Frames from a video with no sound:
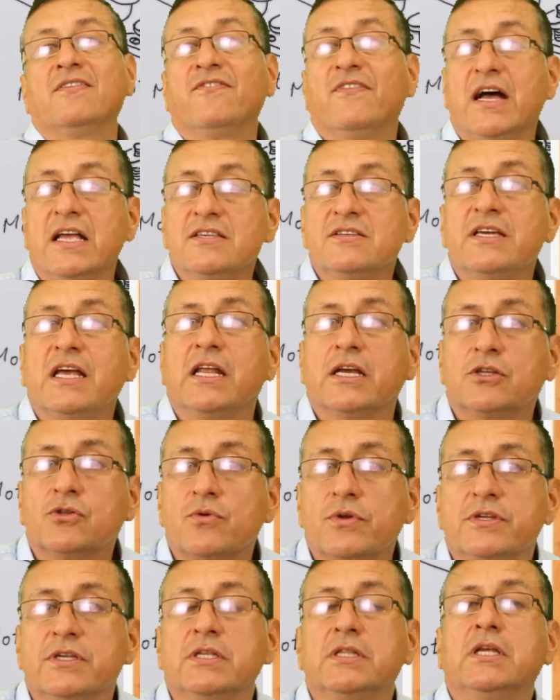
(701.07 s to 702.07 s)
advanced
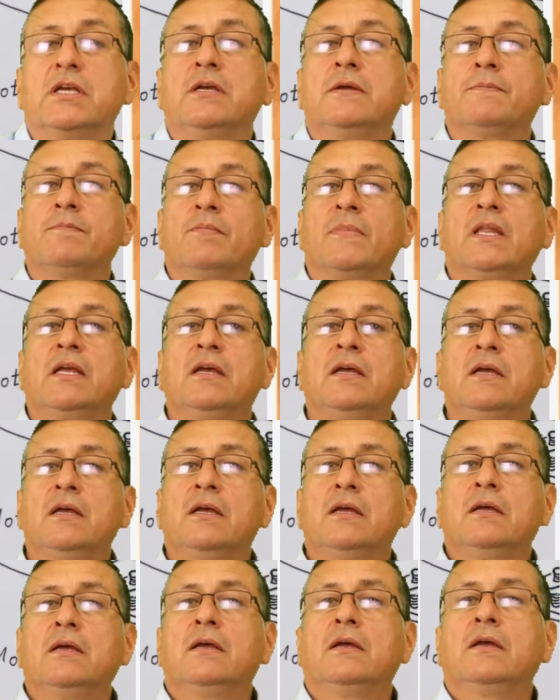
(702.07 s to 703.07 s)
electricity.
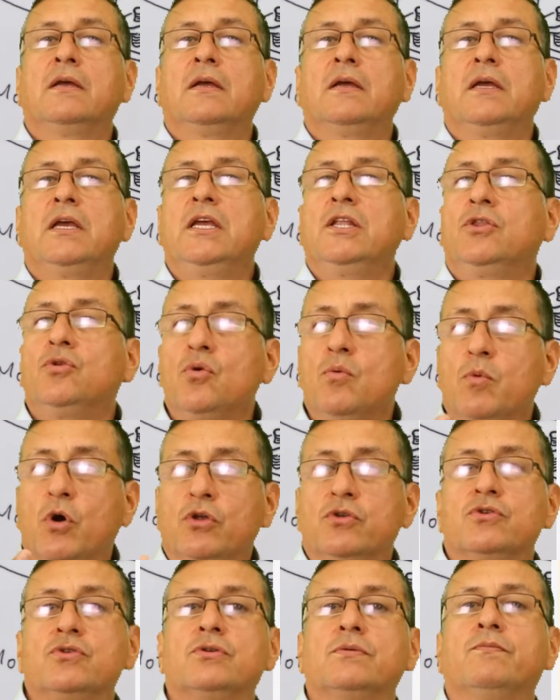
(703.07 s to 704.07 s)
In two
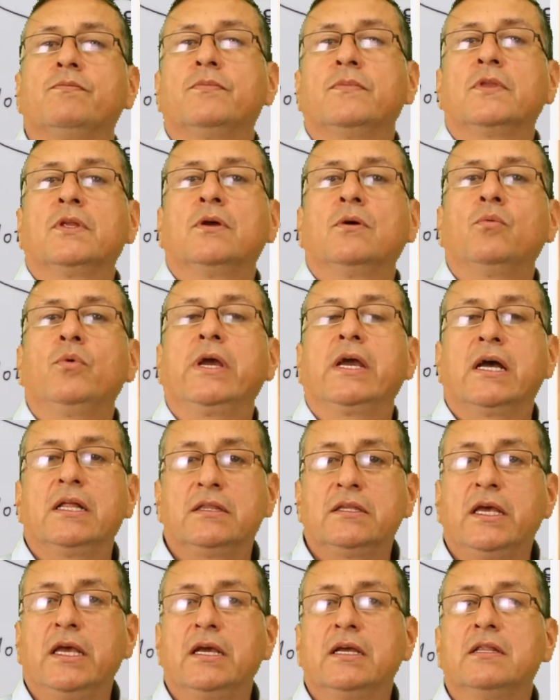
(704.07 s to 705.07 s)
months. We
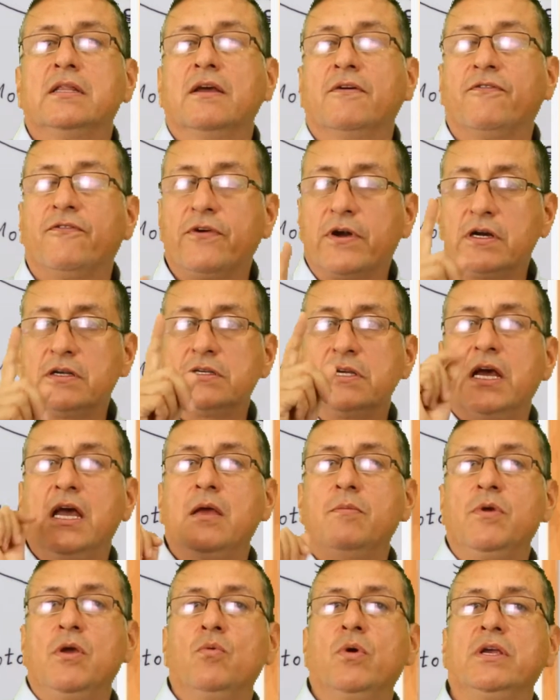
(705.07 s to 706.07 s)
can take the first
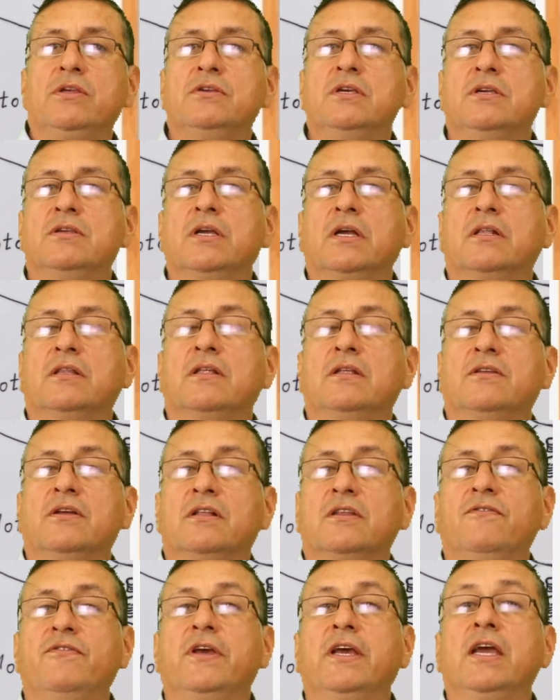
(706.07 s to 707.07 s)
A B Y C
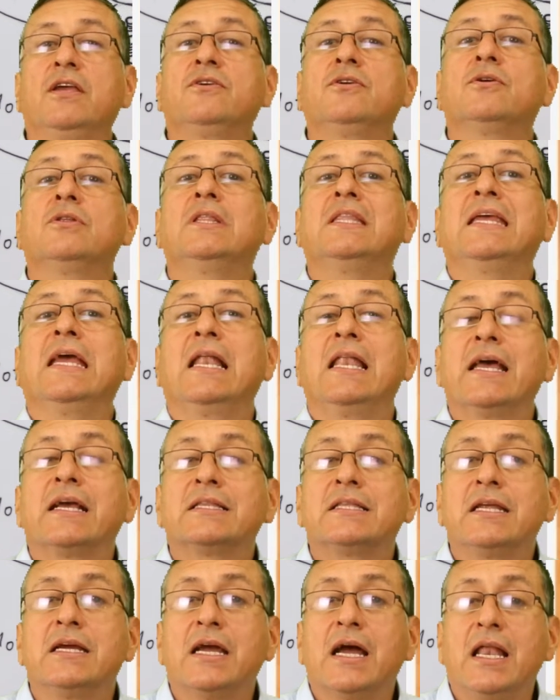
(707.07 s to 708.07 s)
certification, the
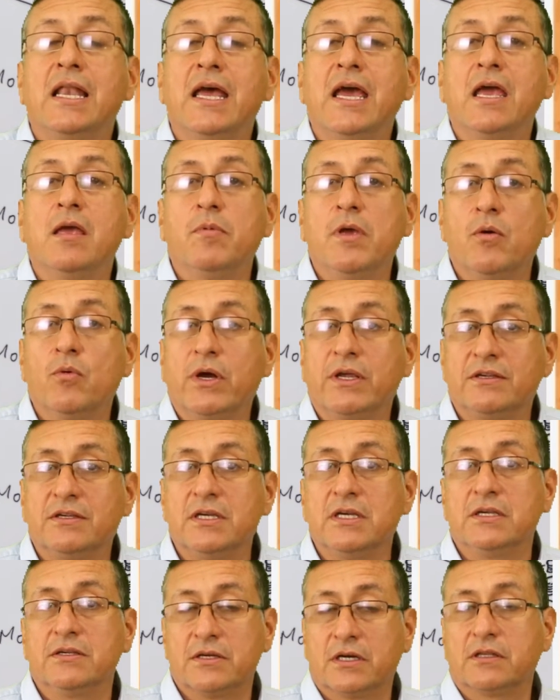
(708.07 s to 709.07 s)
electrical A B Y
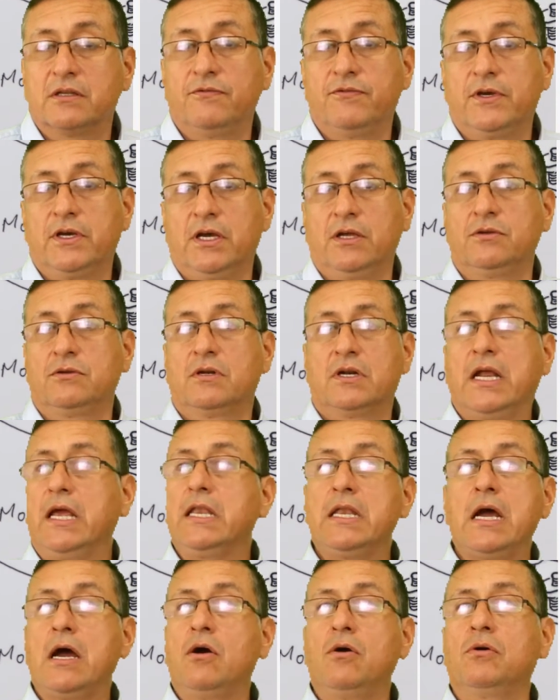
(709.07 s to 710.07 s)
C certification.
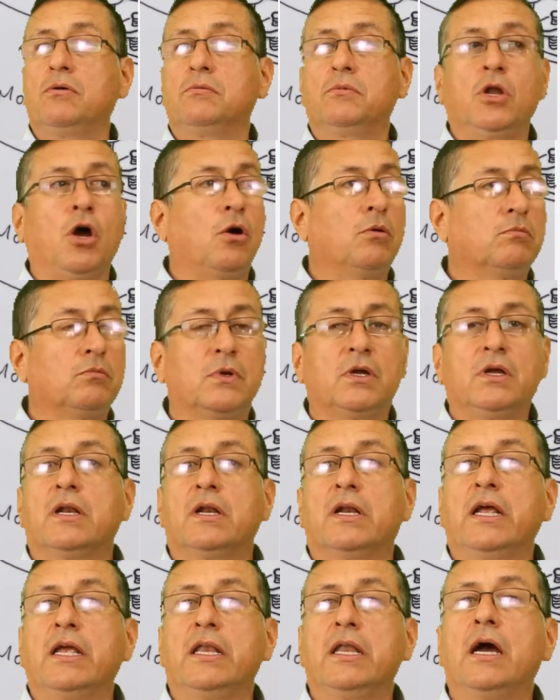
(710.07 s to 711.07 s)
Right now, no.
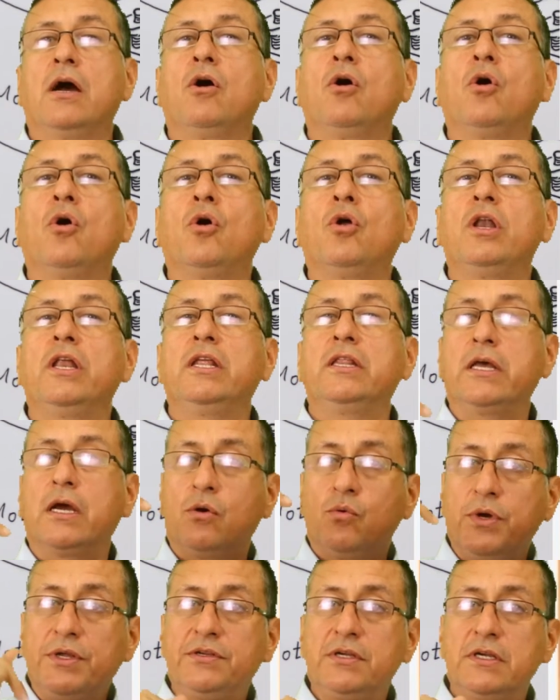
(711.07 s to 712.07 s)
Right now, only the
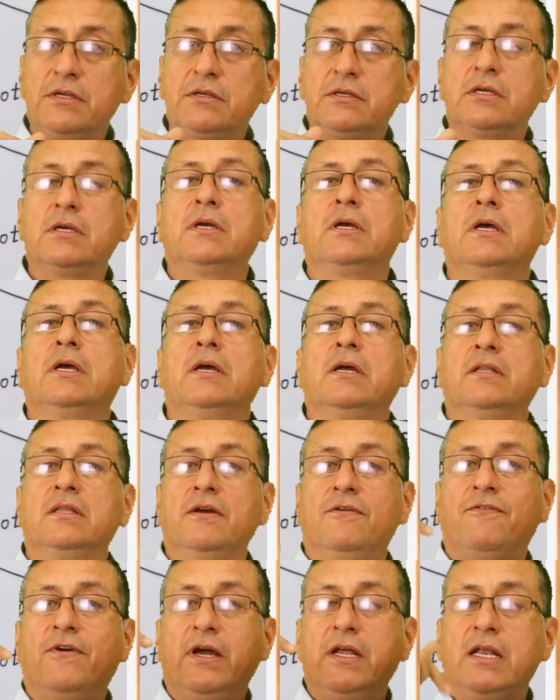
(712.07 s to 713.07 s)
quizzes,
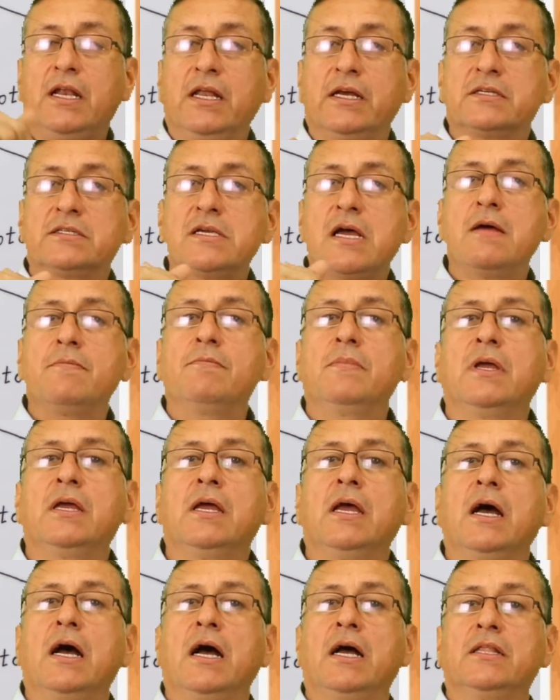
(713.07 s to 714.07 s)
the final exam,
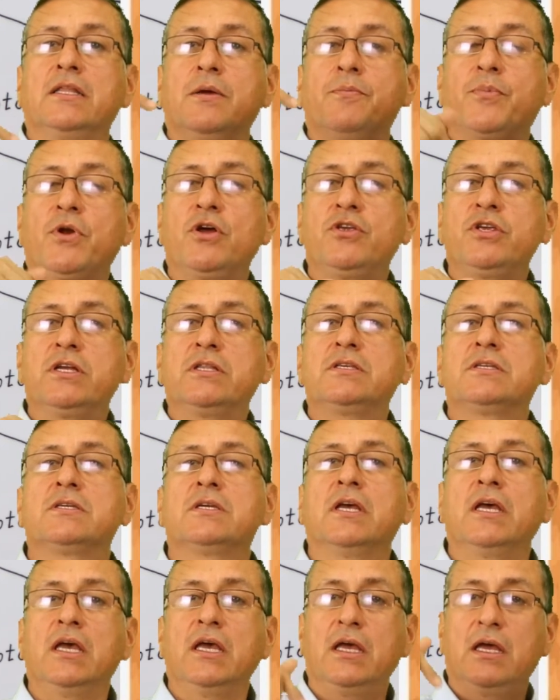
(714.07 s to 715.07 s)
and the
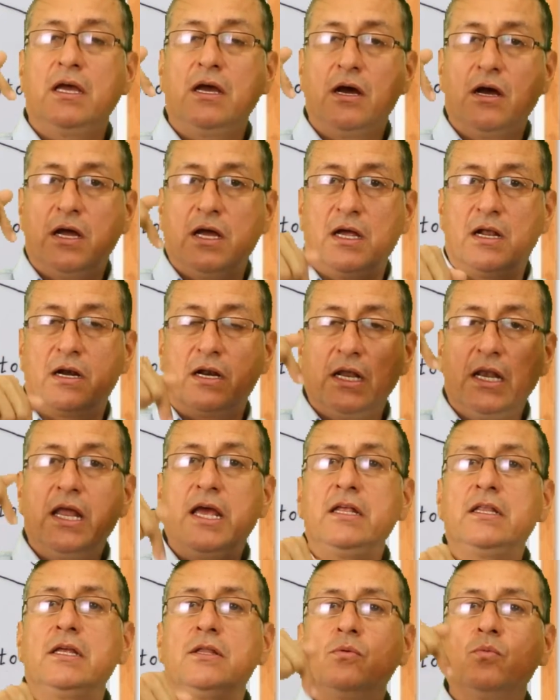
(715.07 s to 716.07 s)
projects uh,
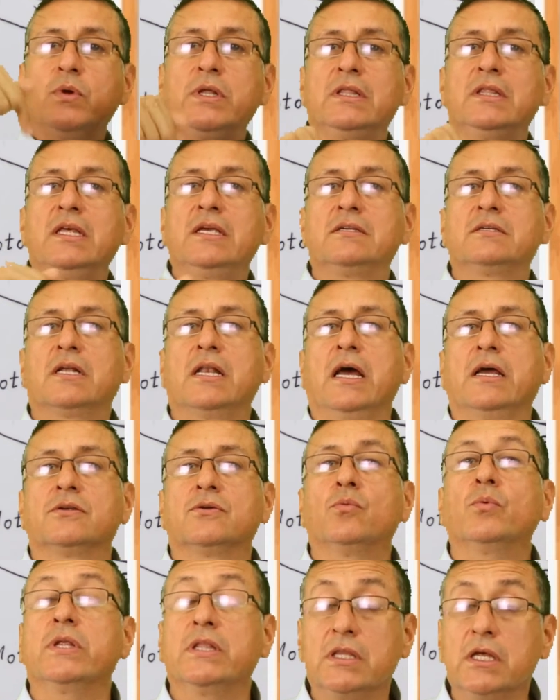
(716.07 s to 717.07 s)
related with this
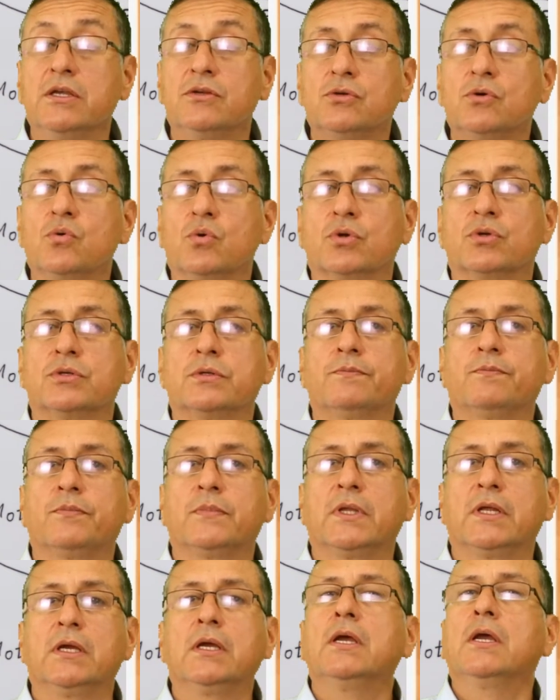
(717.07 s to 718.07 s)
class, with this course.
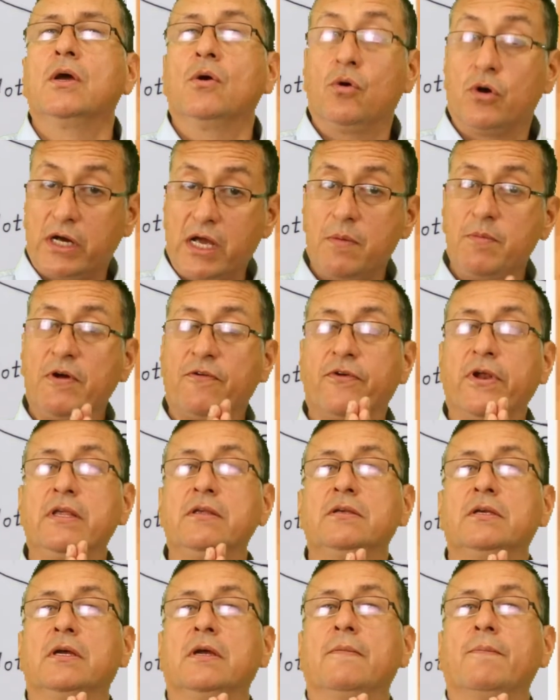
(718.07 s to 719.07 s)
Okay, my
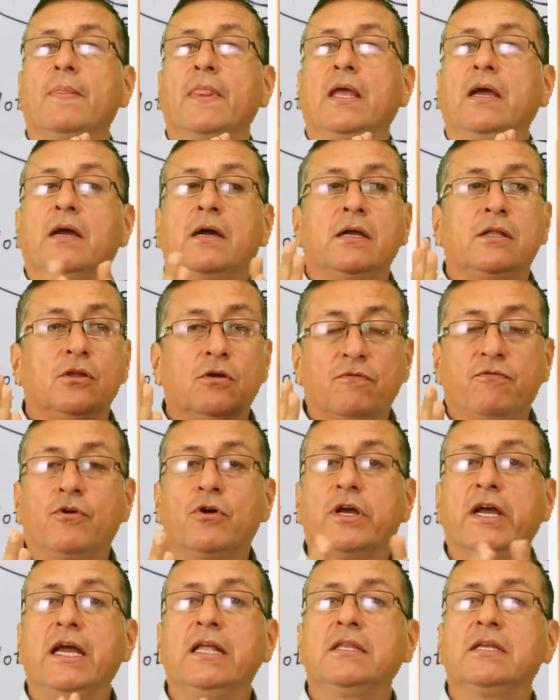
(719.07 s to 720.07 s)
friends? Don't
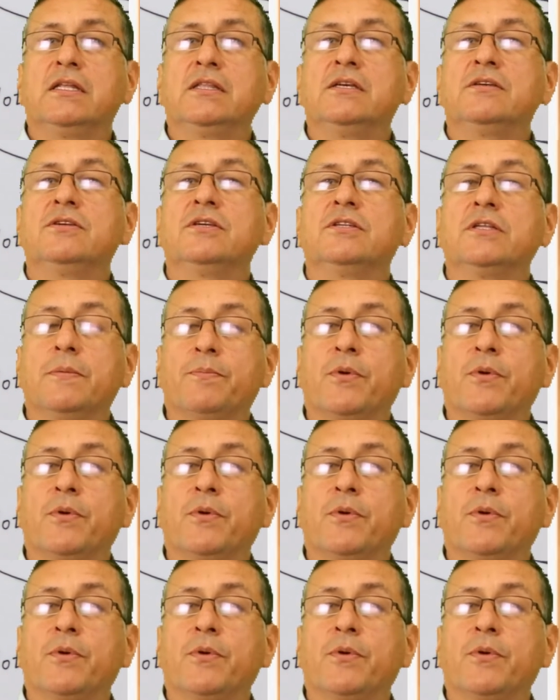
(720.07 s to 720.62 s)
forget, this is